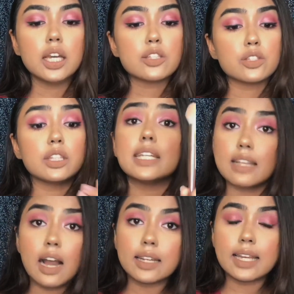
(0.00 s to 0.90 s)
So these
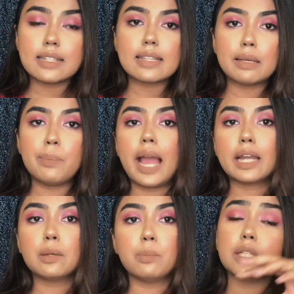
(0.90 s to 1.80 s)
are densely
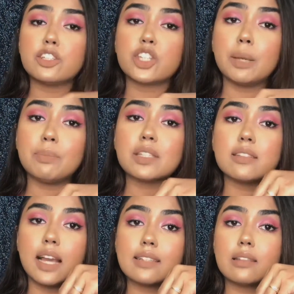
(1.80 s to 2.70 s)
packed, but the shape is
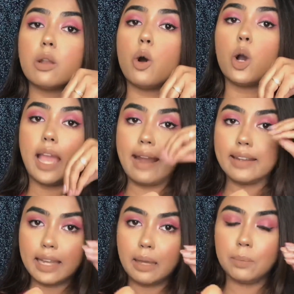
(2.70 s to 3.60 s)
nice, long
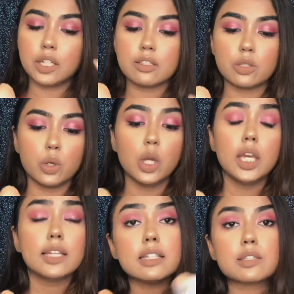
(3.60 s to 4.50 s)
and tapered. So
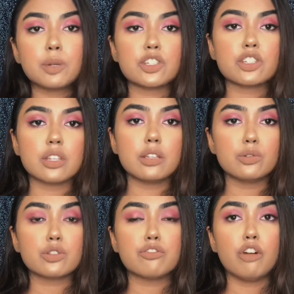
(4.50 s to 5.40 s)
these brushes are
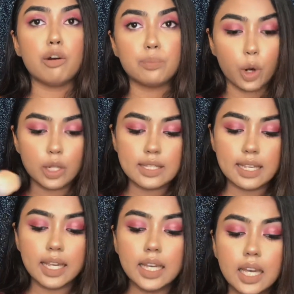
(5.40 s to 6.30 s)
used for
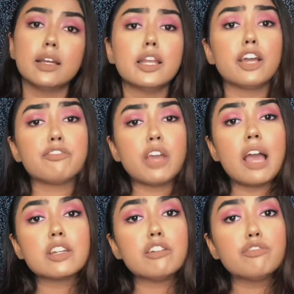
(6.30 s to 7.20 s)
bronzing. Now if you're
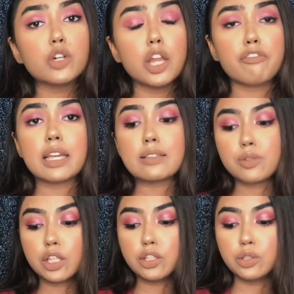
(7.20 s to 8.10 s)
having a fuller face,
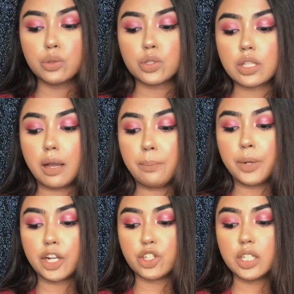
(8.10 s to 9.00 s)
you can use
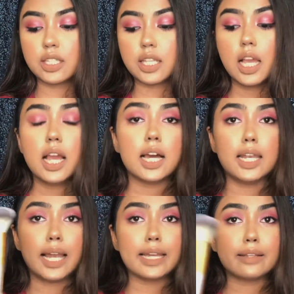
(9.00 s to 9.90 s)
brushes
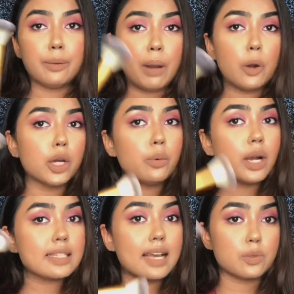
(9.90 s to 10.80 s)
like the powder
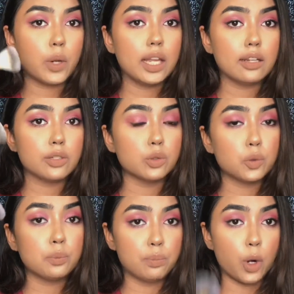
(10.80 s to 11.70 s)
ones as well
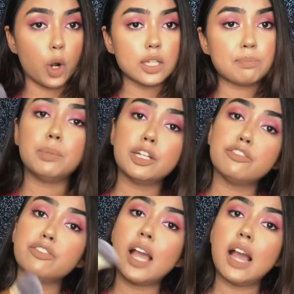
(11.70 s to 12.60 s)
to bronze. But
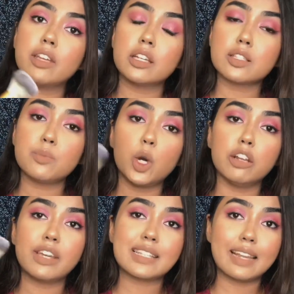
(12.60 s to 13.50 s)
if you're having a
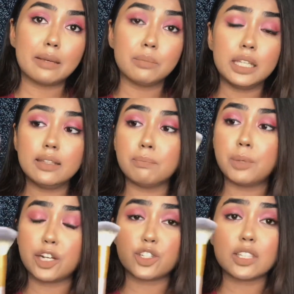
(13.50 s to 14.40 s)
smaller face like me,
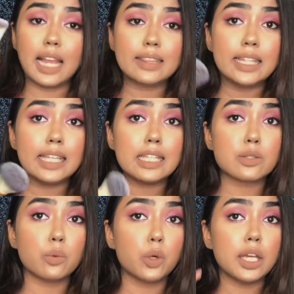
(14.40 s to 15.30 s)
brushes like
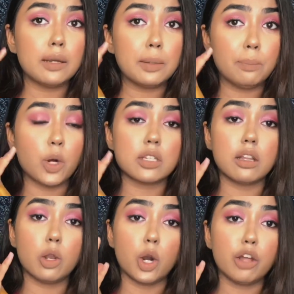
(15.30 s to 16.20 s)
these would deposit
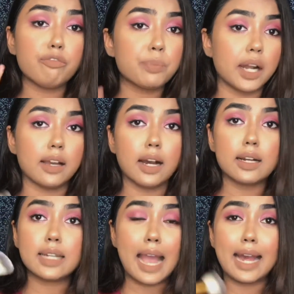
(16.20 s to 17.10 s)
a lot of
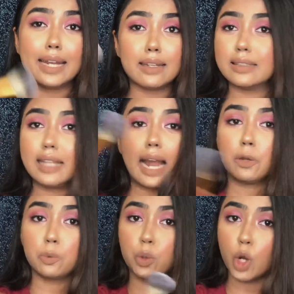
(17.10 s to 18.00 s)
product, and that
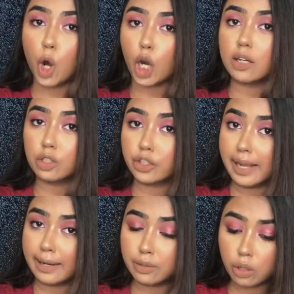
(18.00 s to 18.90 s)
it will not look good
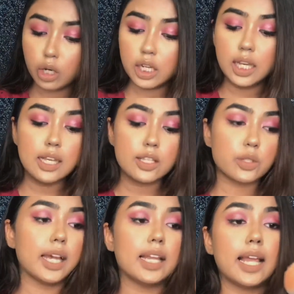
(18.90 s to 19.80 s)
at all.
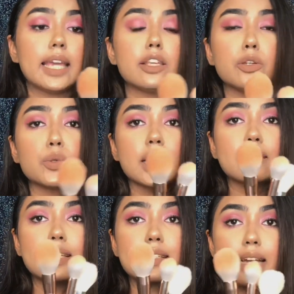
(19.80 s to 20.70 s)
So I like
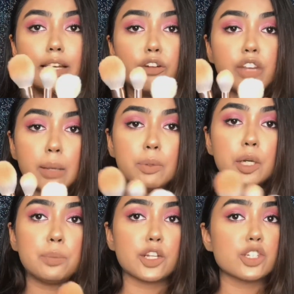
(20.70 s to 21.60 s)
using these kind of
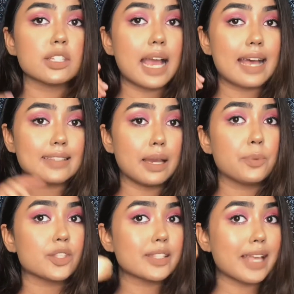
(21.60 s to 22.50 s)
tapered brushes as they are
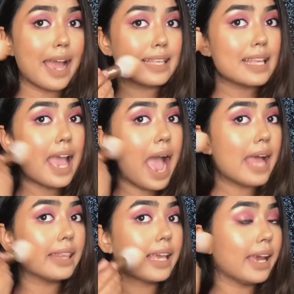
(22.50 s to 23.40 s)
precise
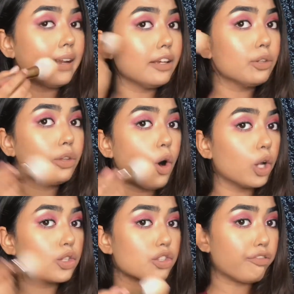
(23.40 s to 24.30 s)
and they get into the
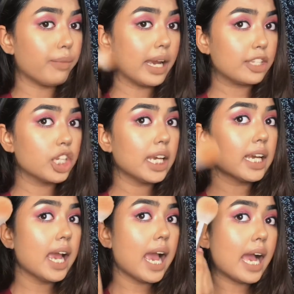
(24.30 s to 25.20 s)
hollows of my cheek,
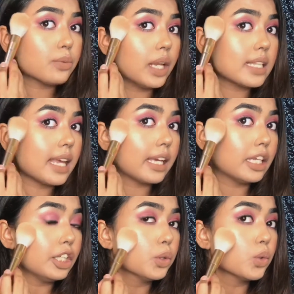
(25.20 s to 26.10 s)
as well as I
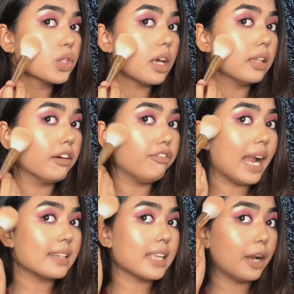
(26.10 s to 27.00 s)
can use the
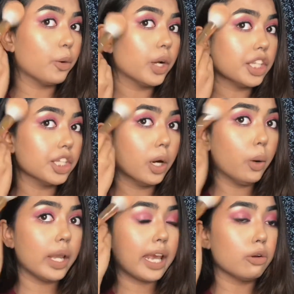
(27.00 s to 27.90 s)
flat side over here
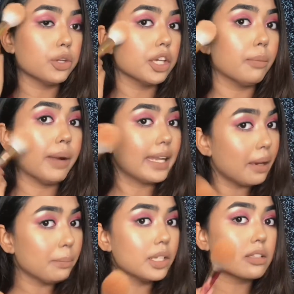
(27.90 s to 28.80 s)
when I go near my
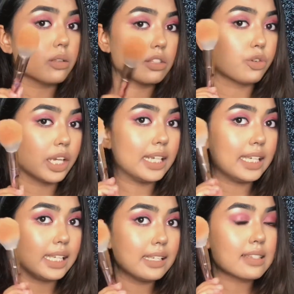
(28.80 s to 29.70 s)
temples. So it's
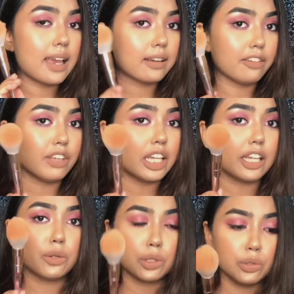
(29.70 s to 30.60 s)
really easy and
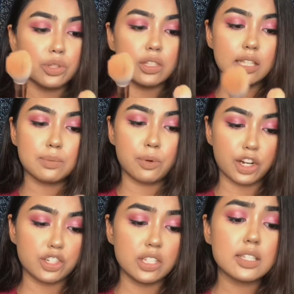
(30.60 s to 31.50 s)
convenient to use these
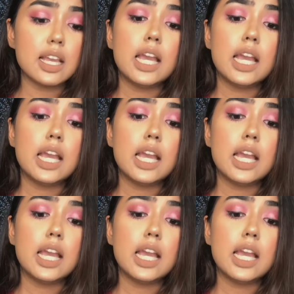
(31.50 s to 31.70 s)
brushes.